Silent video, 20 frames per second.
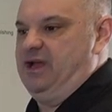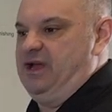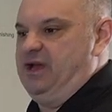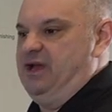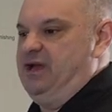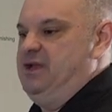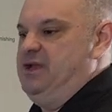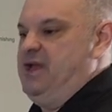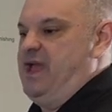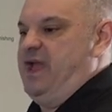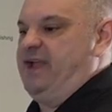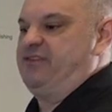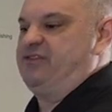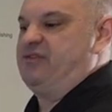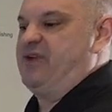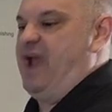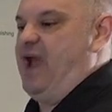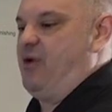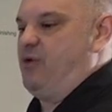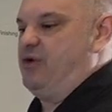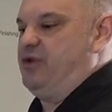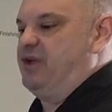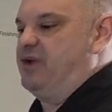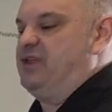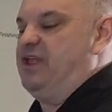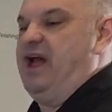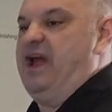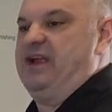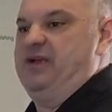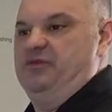uh, extra hour on the
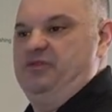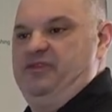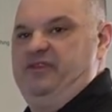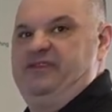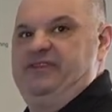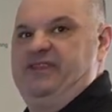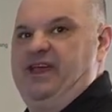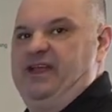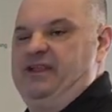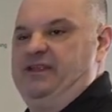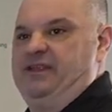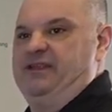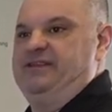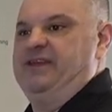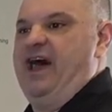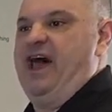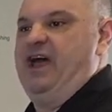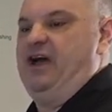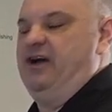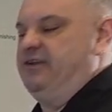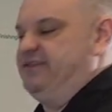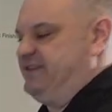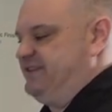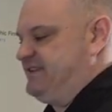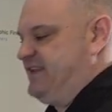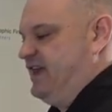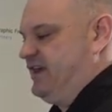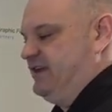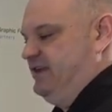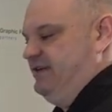clock, as he said on the dial, as it's
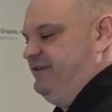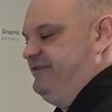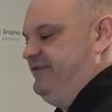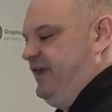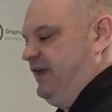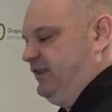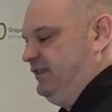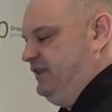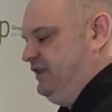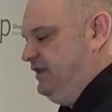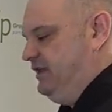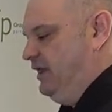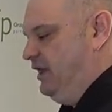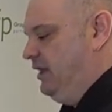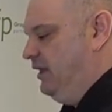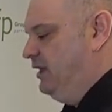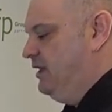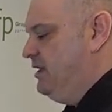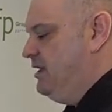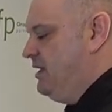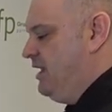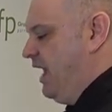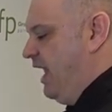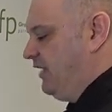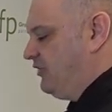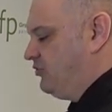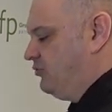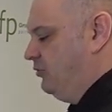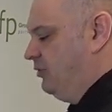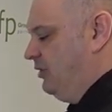not going to affect the uh,
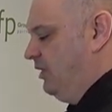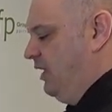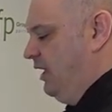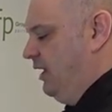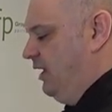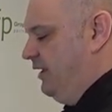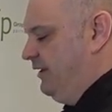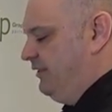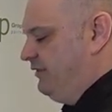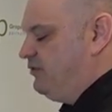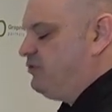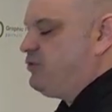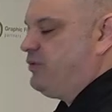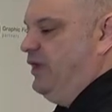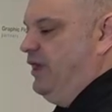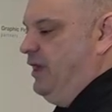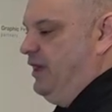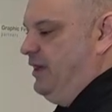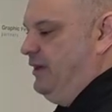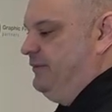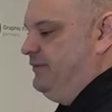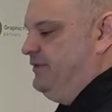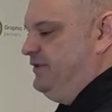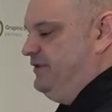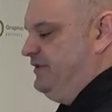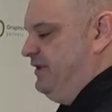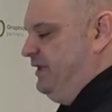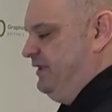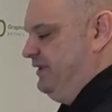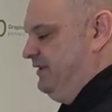actual uh, uh
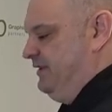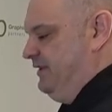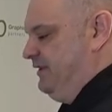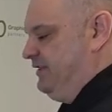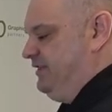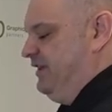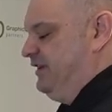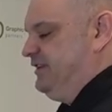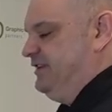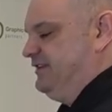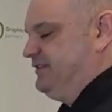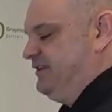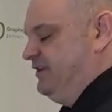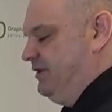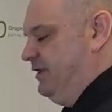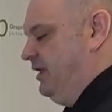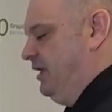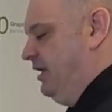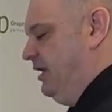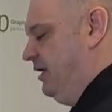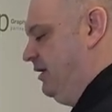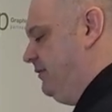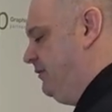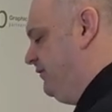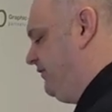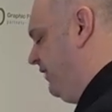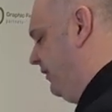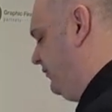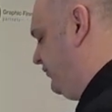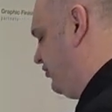the thickness of the uh,
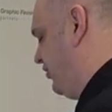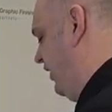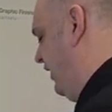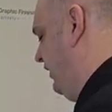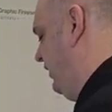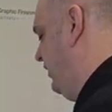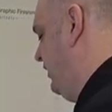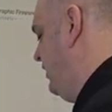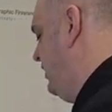substrate.